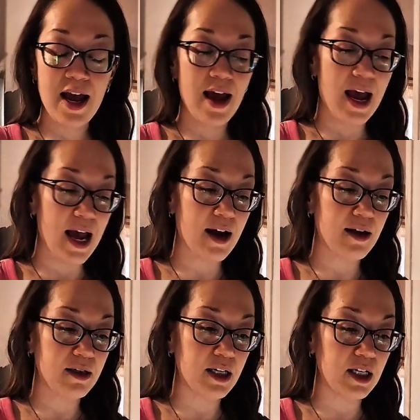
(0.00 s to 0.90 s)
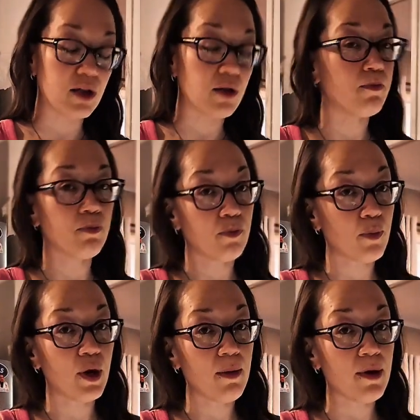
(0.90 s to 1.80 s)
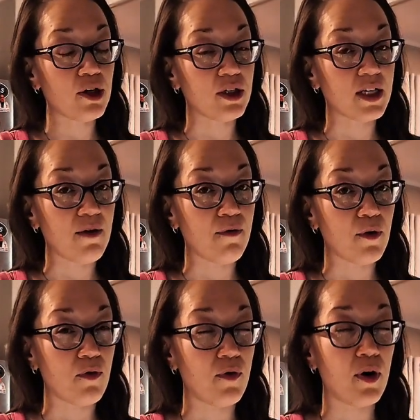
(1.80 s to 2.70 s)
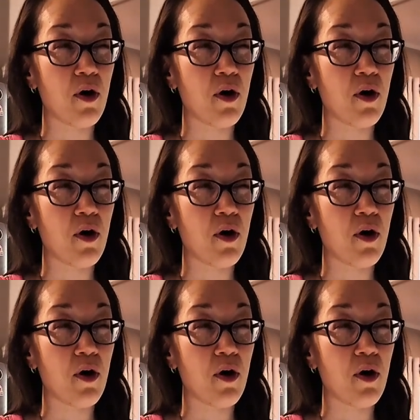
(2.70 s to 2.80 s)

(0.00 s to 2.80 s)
And it's pretty much a safe food for